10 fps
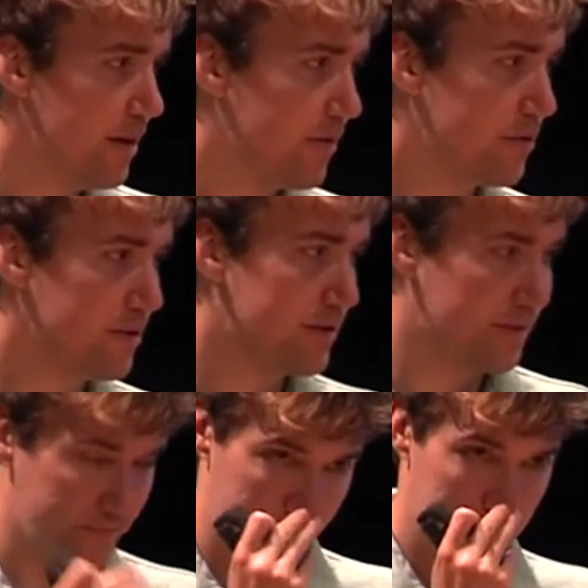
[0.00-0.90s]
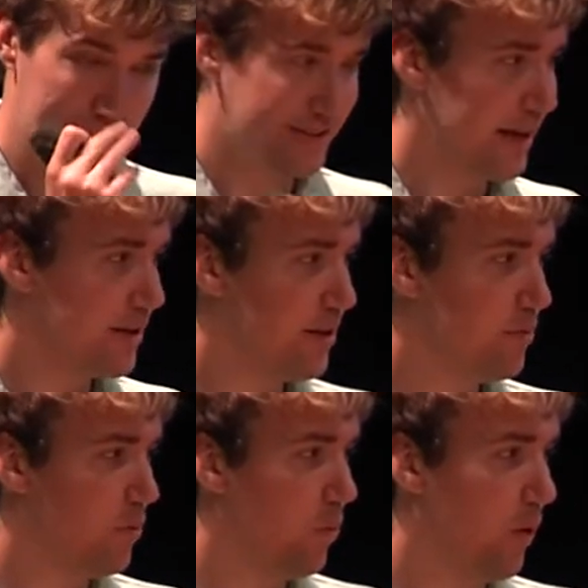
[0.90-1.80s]
Of course, exactly
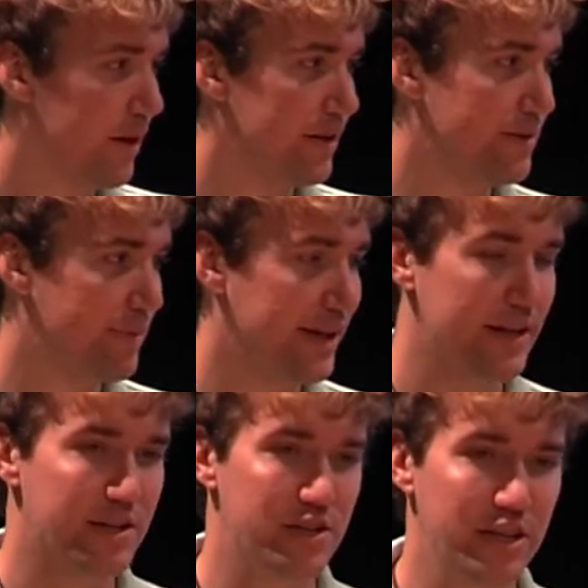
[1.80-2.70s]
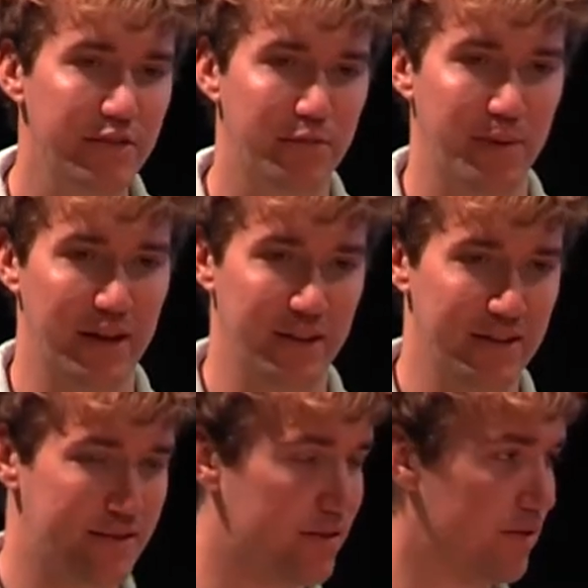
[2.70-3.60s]
what is being achieved by
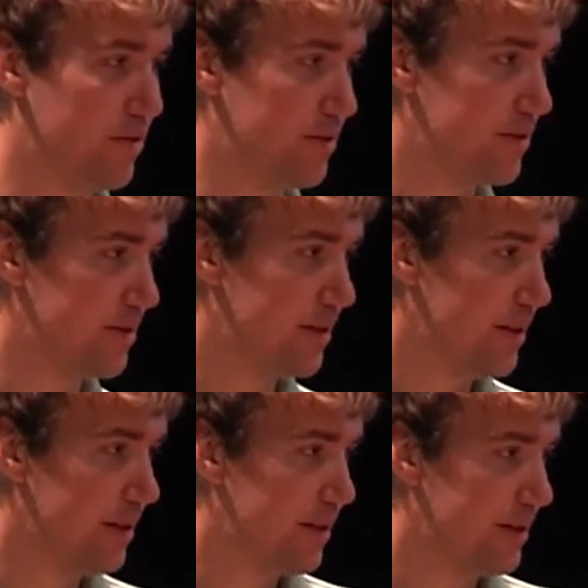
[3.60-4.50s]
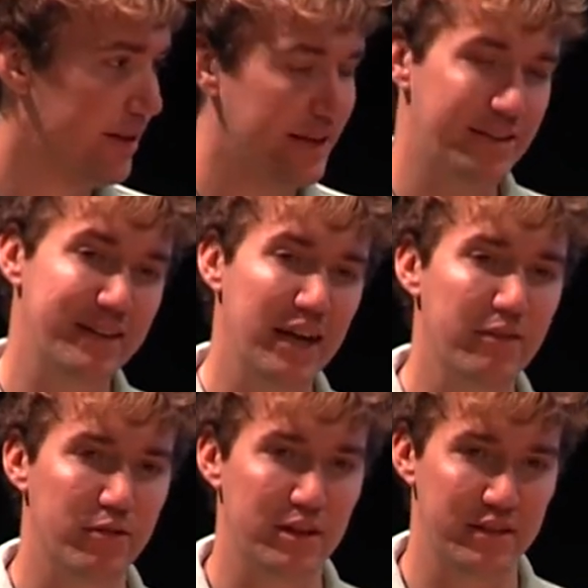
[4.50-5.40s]
these goals needs
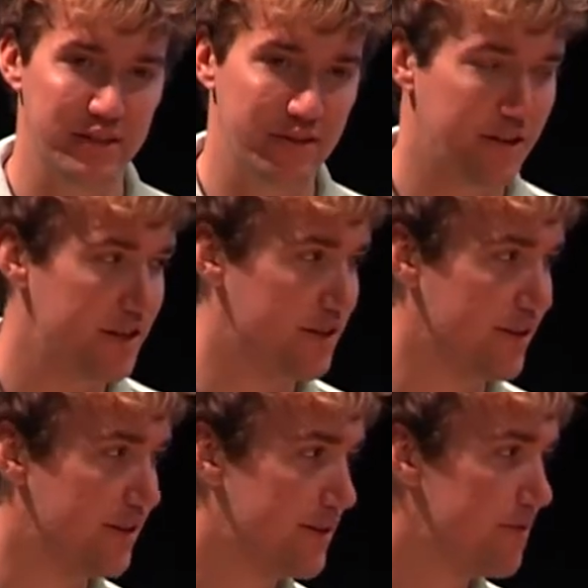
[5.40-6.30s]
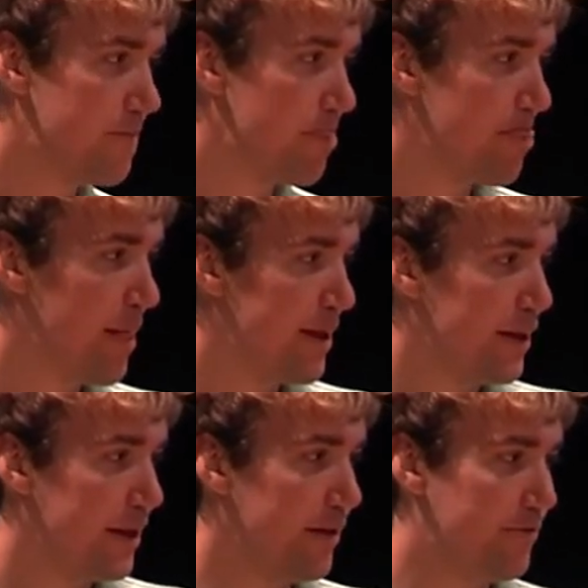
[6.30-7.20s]
careful considerations.
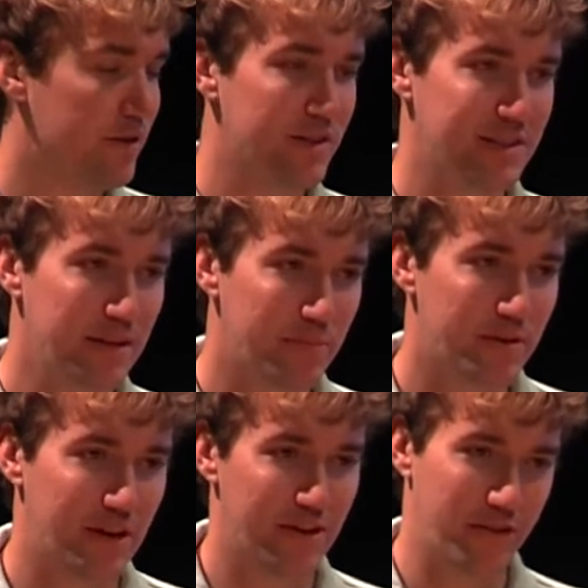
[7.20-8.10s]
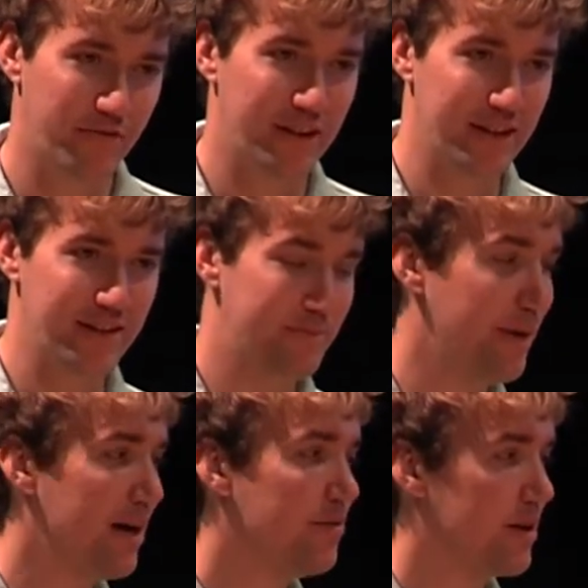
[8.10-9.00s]
If, for example, our threat is
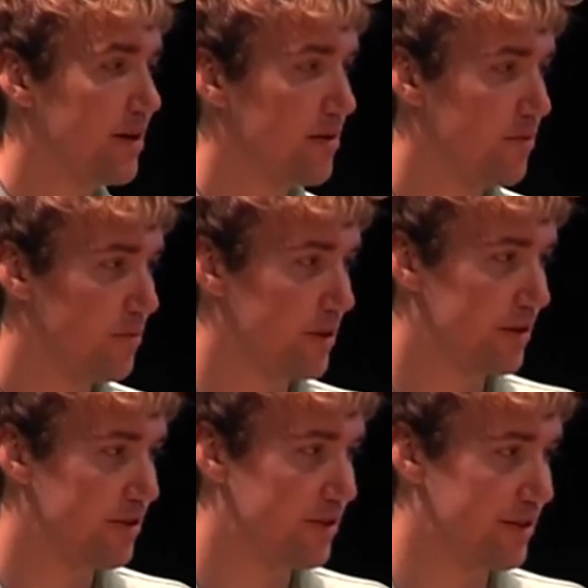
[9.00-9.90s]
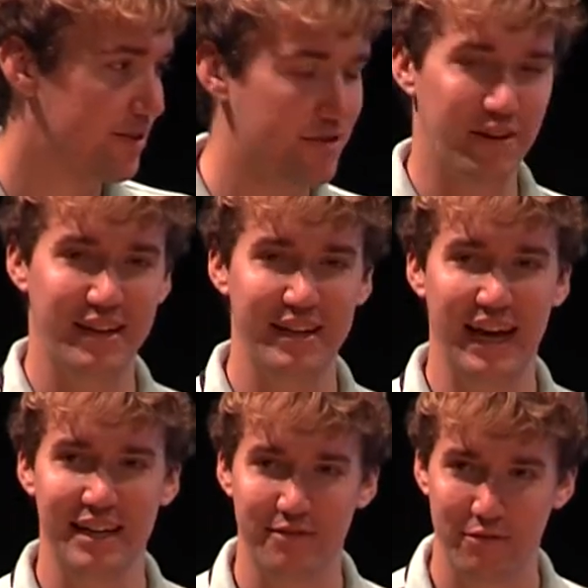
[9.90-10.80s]
malware, which can just directly
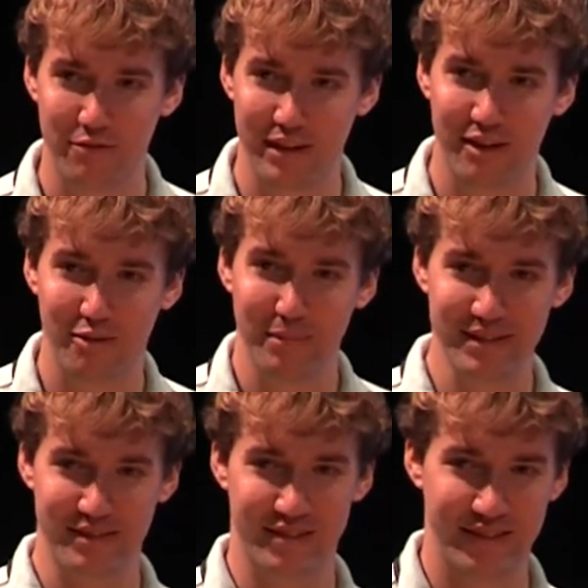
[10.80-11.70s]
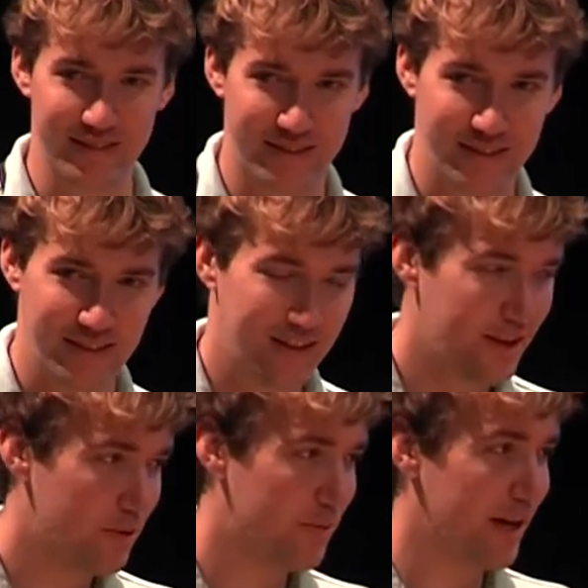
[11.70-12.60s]
exfiltrate our messages,
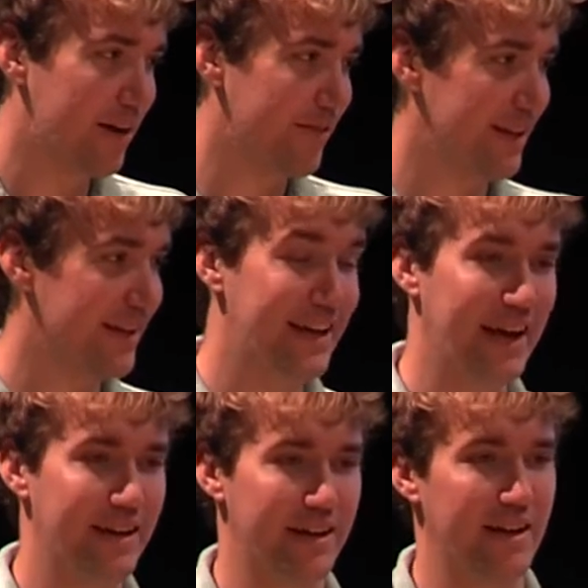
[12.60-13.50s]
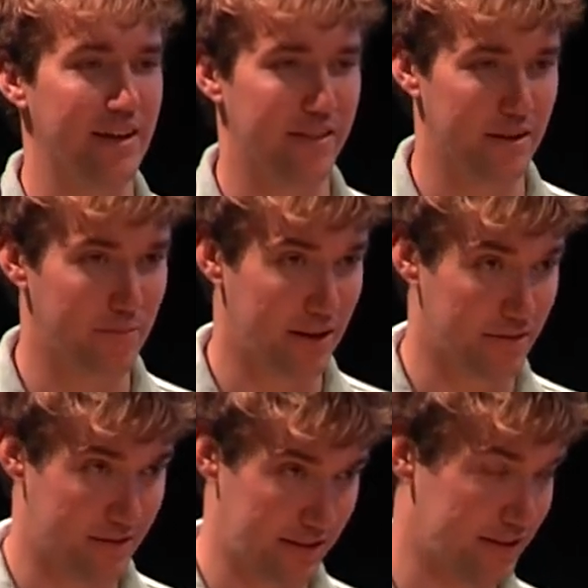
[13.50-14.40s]
we're not really gaining anything by
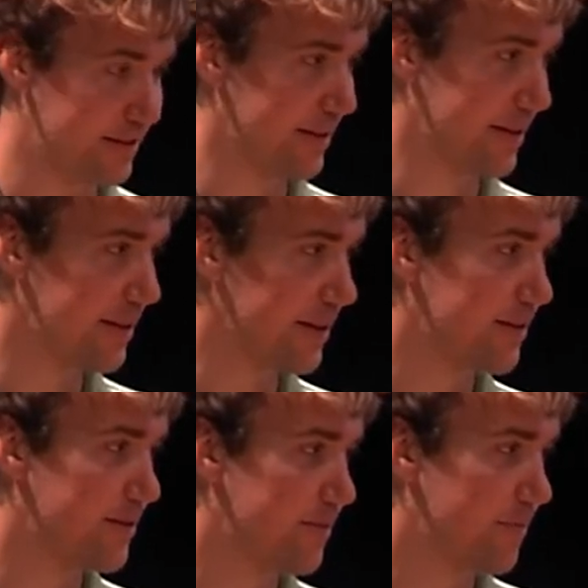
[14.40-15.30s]
using these techniques.